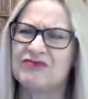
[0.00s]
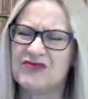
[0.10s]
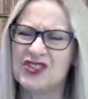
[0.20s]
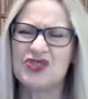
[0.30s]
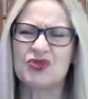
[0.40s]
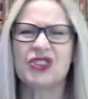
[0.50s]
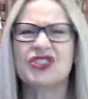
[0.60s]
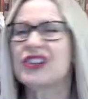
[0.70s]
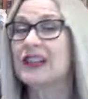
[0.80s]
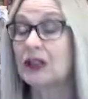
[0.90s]

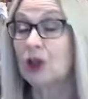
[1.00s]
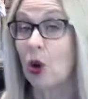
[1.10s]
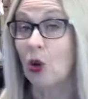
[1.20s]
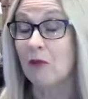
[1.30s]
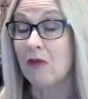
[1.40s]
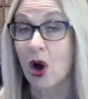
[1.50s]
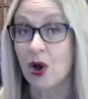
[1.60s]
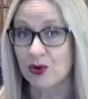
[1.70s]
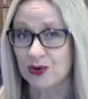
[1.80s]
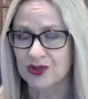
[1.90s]
stretching a long
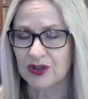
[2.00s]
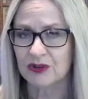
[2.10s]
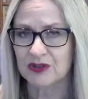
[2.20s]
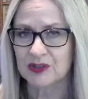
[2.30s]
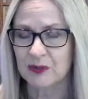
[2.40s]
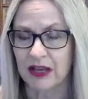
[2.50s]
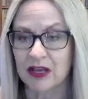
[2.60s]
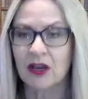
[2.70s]
bow, so to speak,